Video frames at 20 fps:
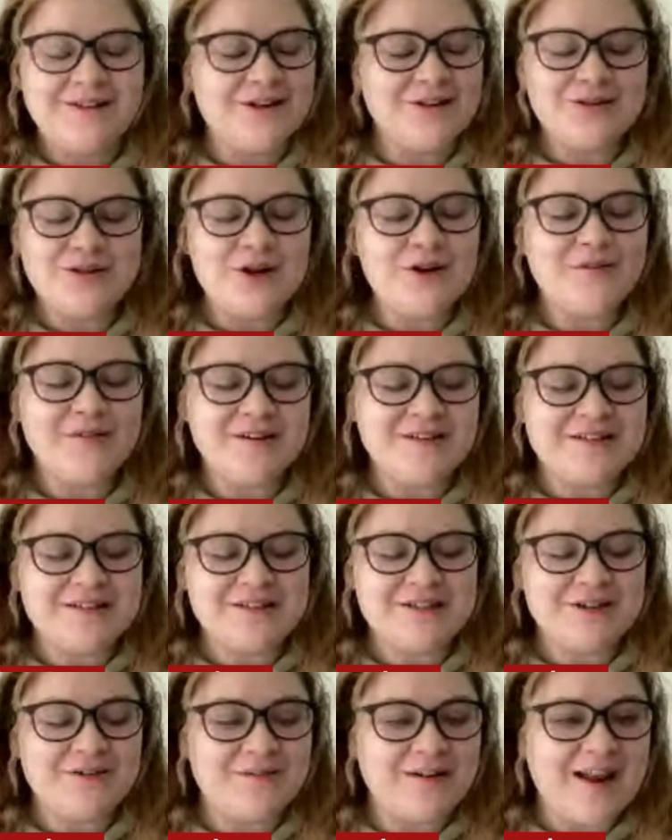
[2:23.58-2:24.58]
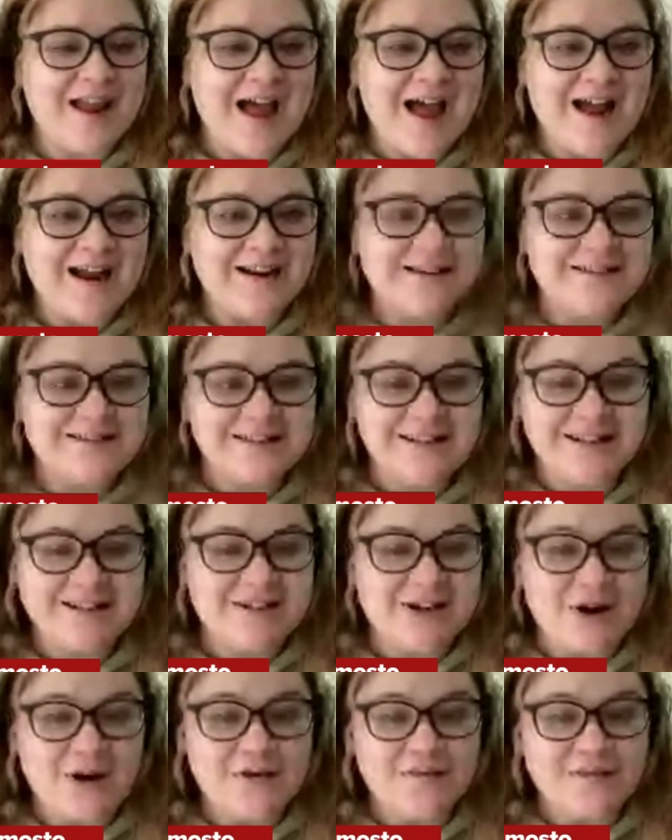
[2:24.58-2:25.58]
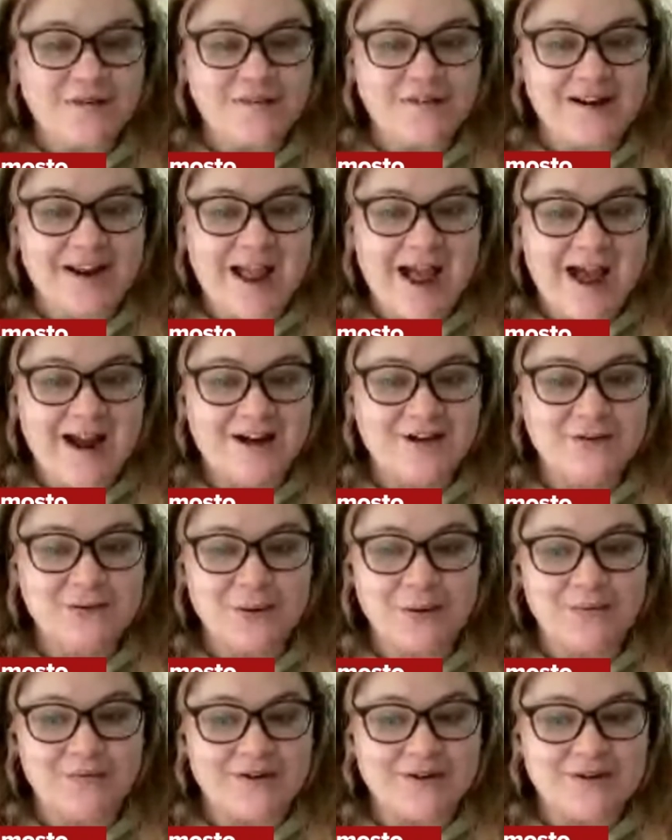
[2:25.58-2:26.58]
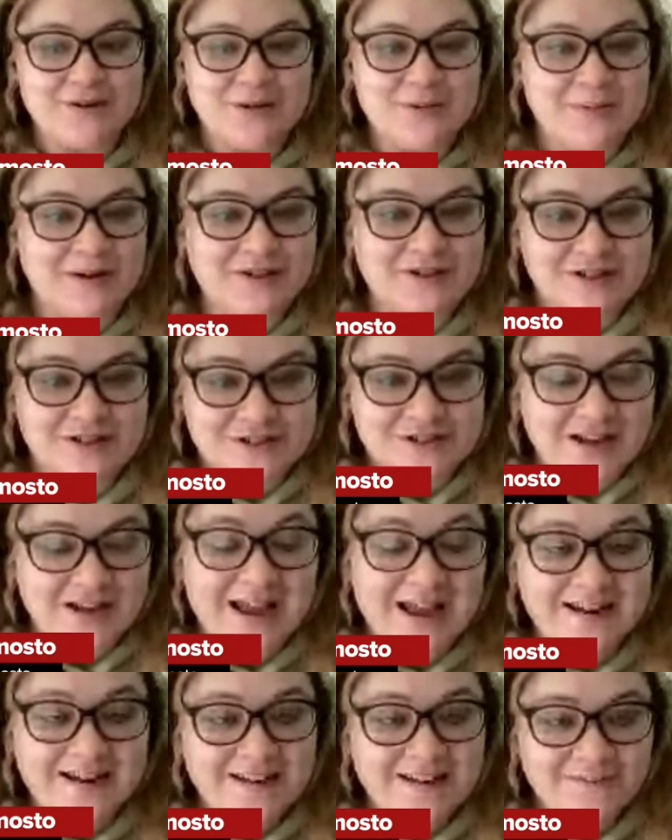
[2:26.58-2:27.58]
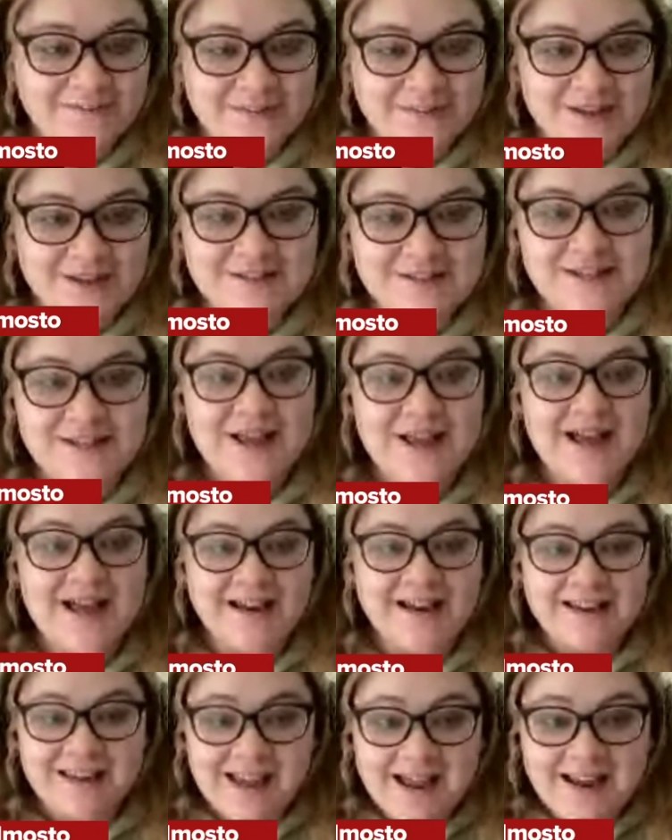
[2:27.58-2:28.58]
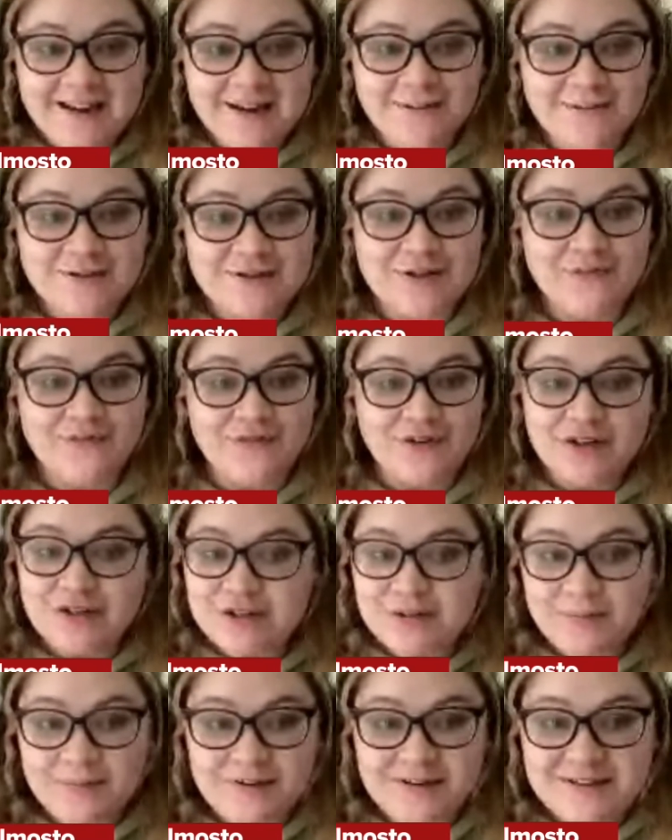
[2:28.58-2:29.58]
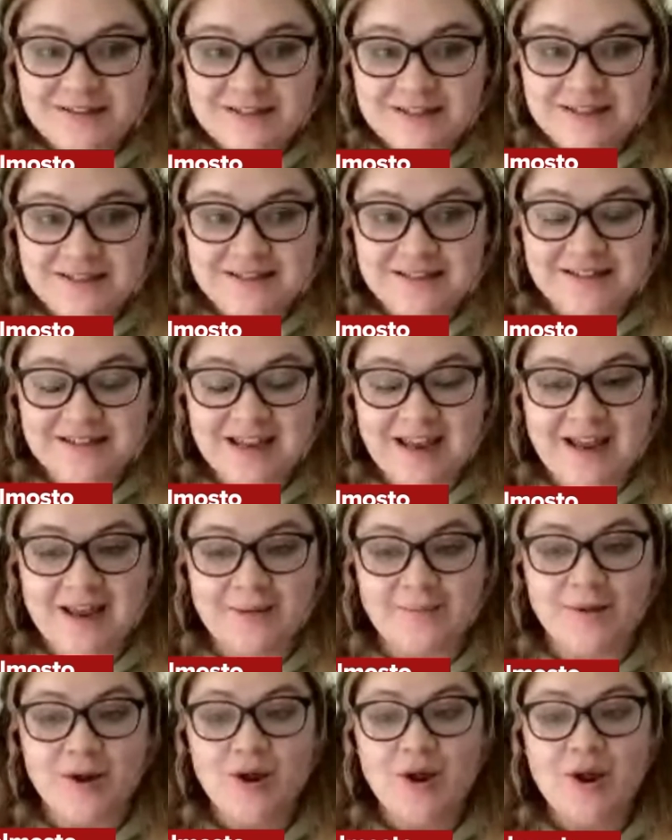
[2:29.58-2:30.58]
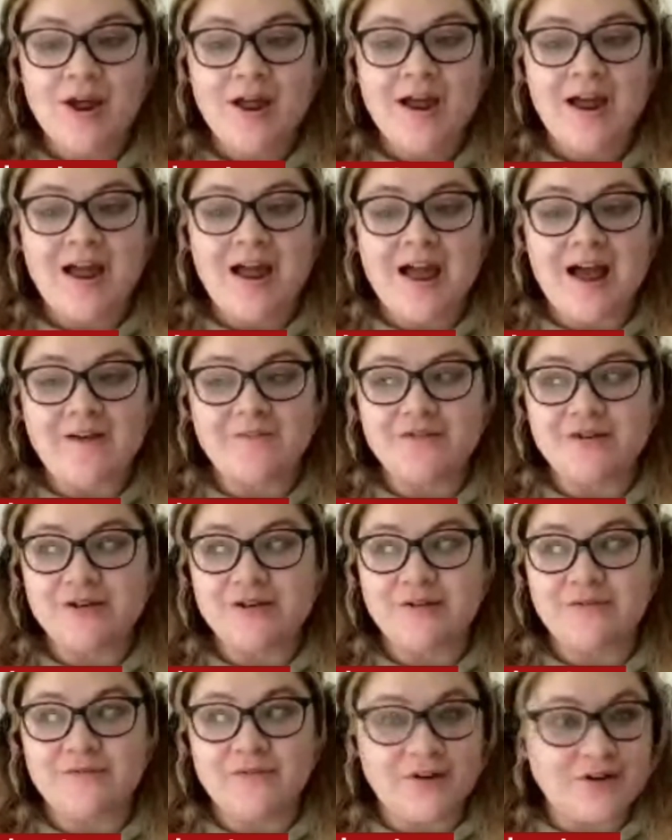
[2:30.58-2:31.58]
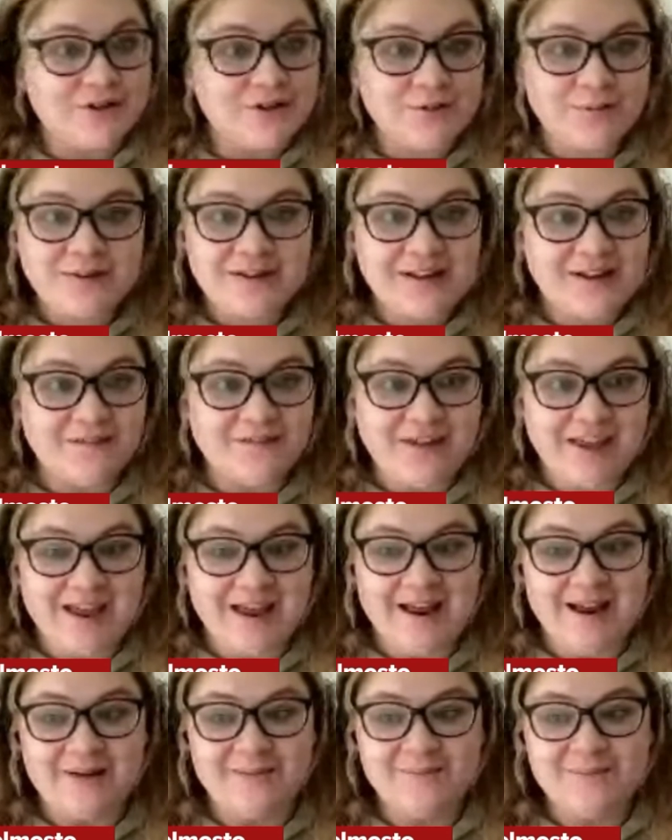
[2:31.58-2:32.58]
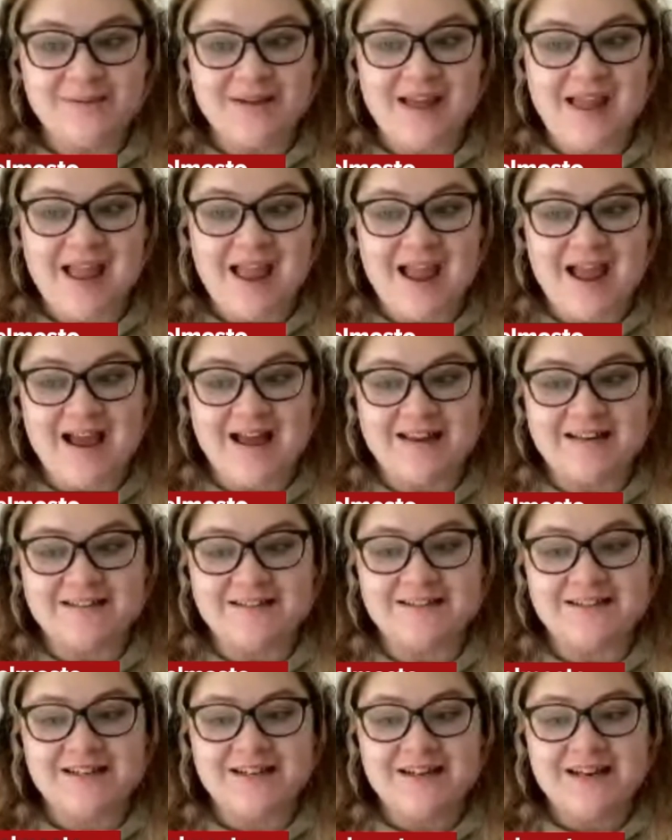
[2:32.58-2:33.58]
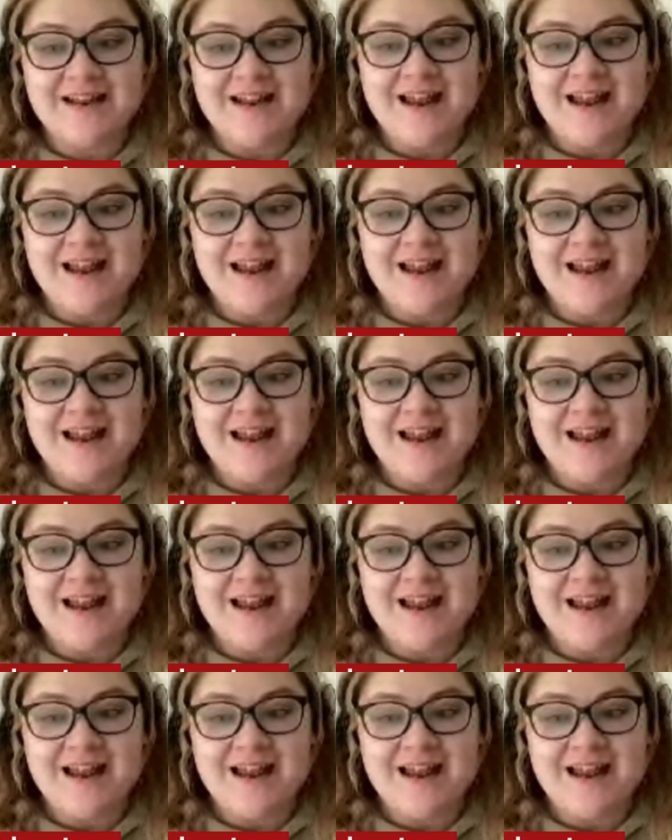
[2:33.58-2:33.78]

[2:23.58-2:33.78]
There's no reason to overreact or read too much into any of this. Again, it was the first preseason game after the first week of camp, and